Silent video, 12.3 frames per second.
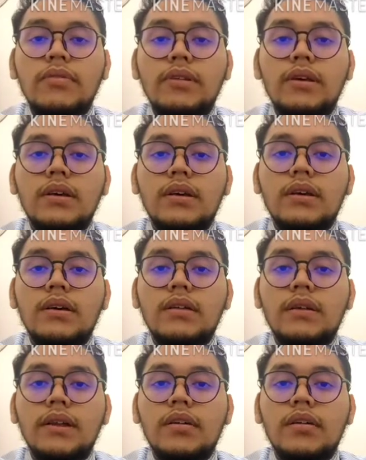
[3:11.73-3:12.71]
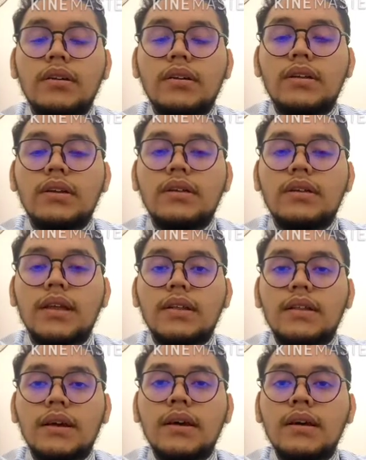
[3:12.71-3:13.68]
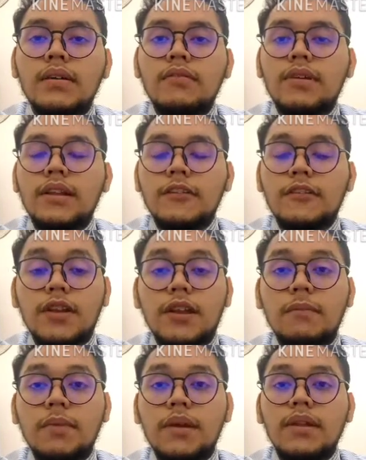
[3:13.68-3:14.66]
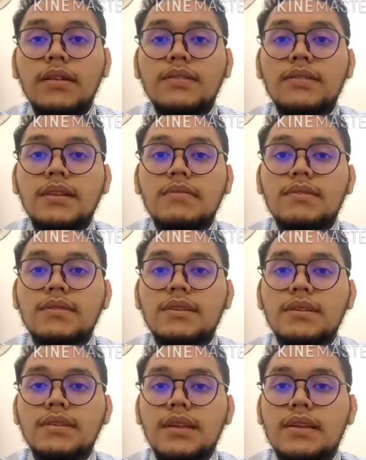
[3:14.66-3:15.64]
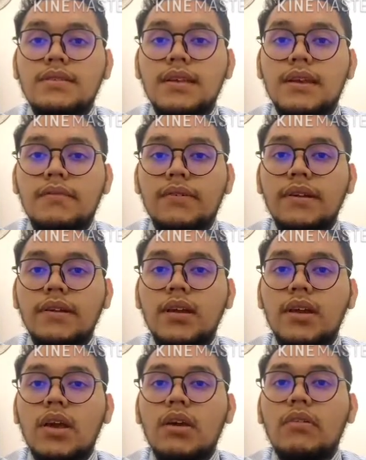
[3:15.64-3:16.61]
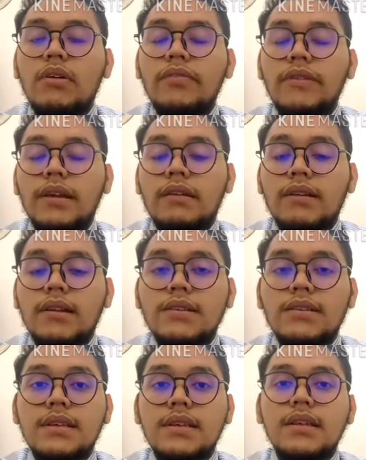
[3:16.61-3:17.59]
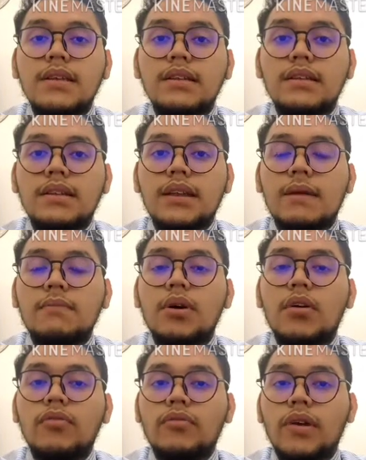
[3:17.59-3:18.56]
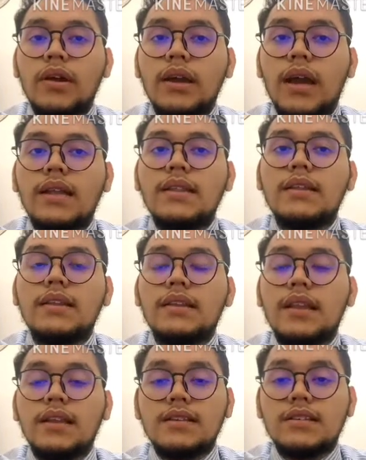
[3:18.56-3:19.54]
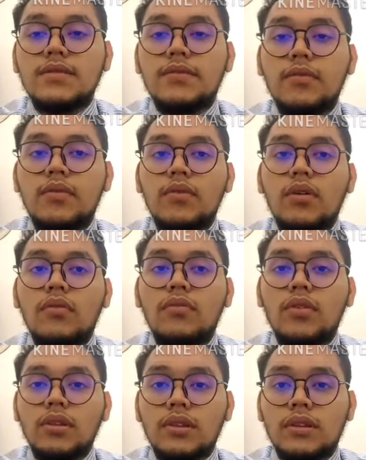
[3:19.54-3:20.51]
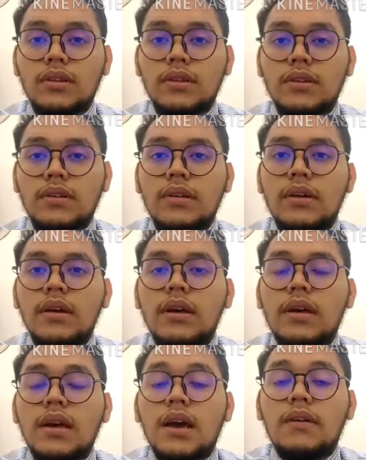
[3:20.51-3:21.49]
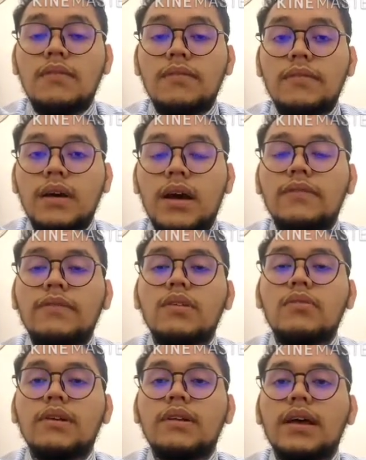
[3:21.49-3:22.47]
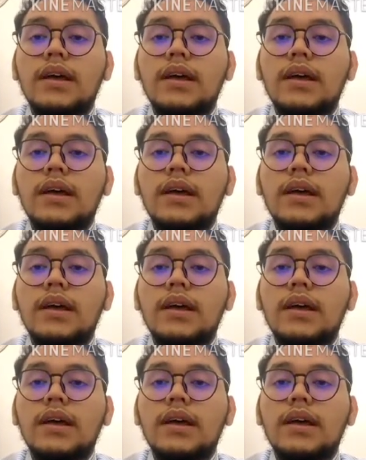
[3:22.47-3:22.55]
with the record the data, we need to repeat the steps 6 and 7 with increasing the number of weight until the tank is full of water. After we